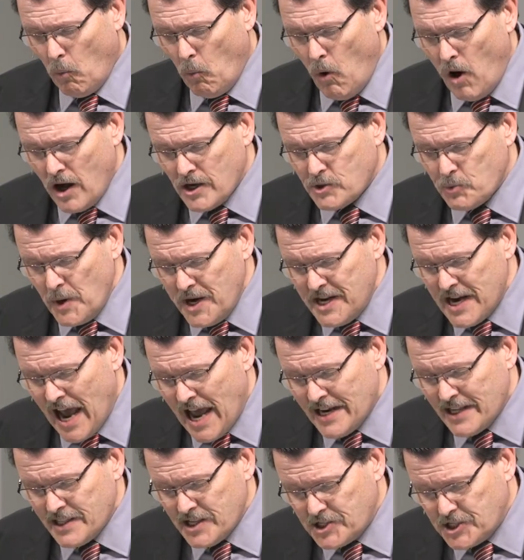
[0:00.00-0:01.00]
Walked we
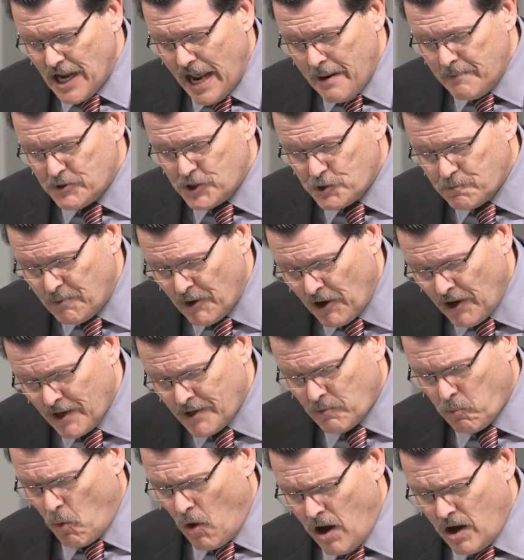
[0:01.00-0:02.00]
not in the same
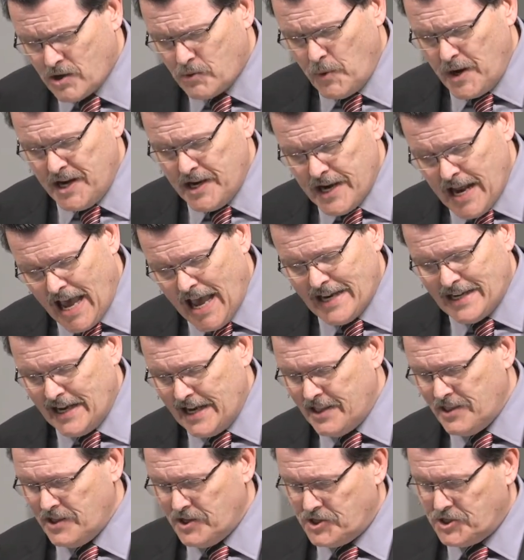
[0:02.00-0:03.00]
spirit? Walked we not
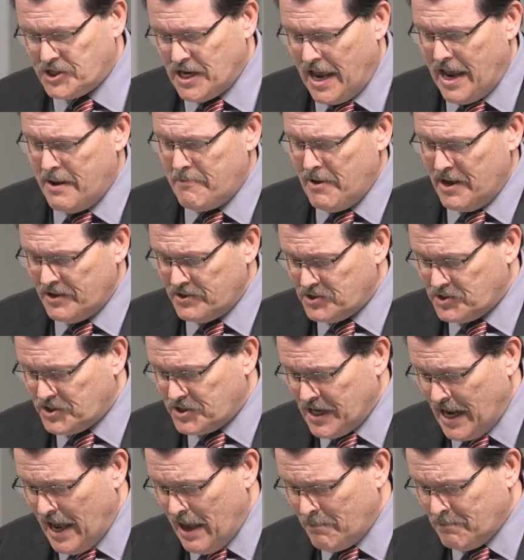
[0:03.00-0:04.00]
in the same
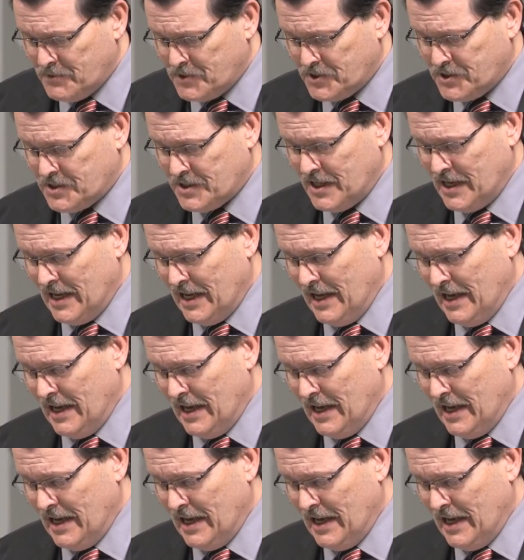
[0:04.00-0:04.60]
steps?